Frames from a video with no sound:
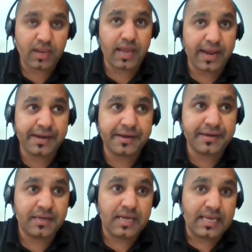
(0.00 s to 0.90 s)
And
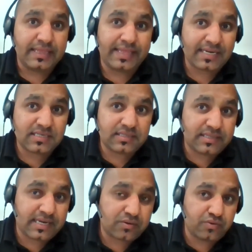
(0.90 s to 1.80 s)

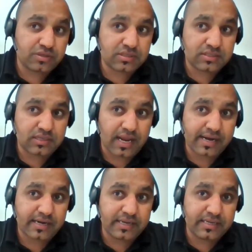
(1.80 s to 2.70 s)
that course
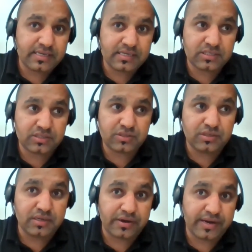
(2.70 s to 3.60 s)
slightly is
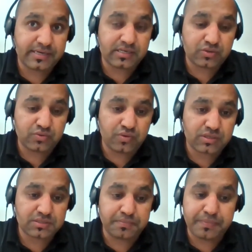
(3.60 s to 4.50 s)
related
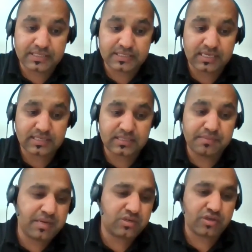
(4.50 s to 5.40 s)
towards business,
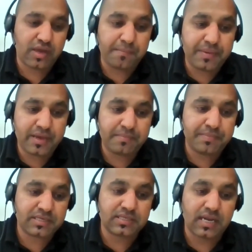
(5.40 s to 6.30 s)
similar to MBA,
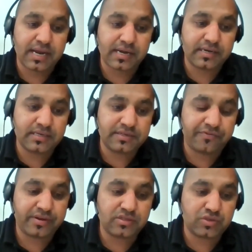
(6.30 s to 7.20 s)
but slightly
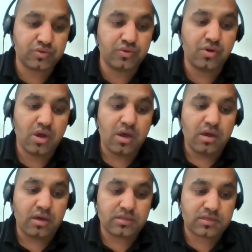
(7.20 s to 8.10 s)
different to
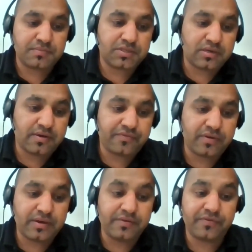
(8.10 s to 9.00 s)
some sort of
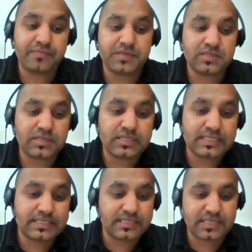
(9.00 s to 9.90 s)
information
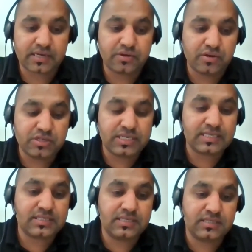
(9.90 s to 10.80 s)
technology
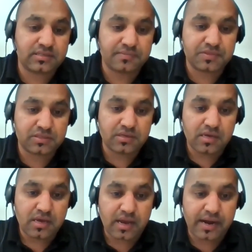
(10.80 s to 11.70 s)
and systems
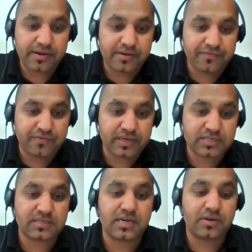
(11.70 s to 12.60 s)
kind of
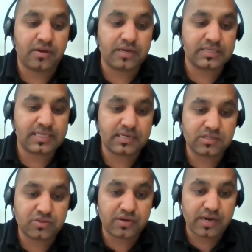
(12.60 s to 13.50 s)
extra knowledge that a
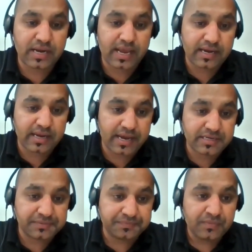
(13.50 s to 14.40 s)
student can get.